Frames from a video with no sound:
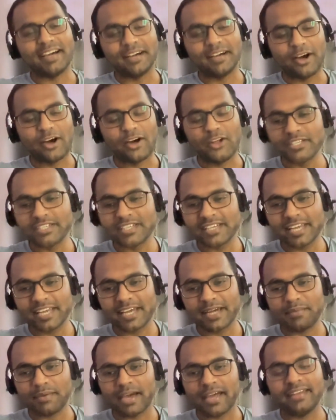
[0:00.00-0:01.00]
Honestly,
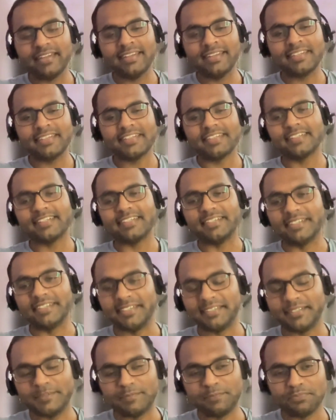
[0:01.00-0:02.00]
I didn't
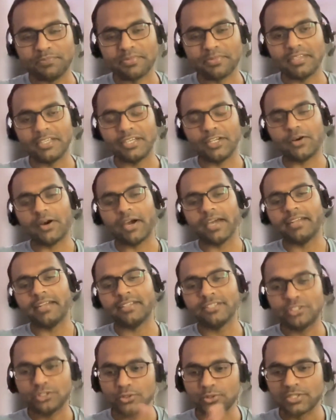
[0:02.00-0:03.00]

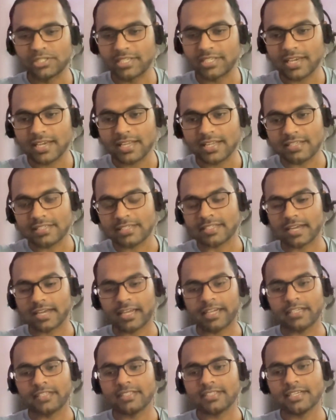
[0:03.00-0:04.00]
choose sales. I
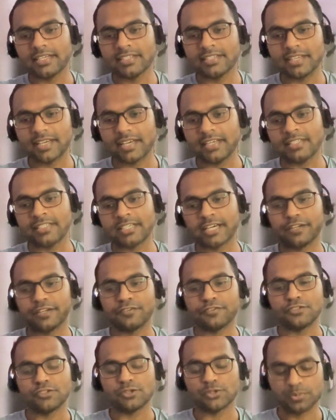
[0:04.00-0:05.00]
can say sales kind of
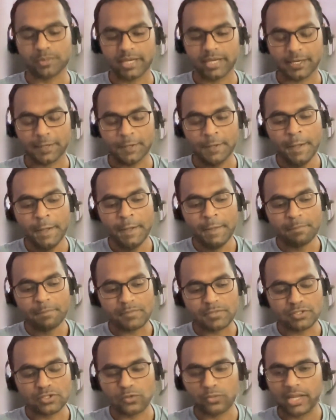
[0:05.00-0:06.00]
chose me.
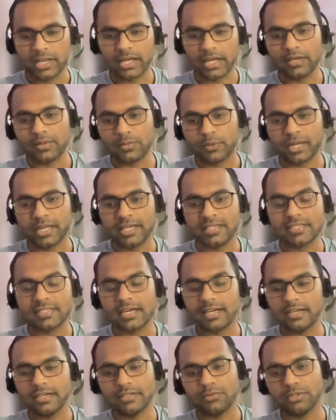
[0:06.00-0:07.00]
So when I
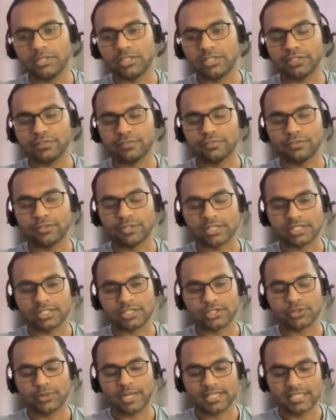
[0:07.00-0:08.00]
started with Earth Focus
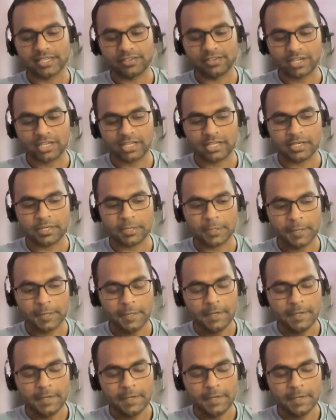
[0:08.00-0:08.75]
in 2017,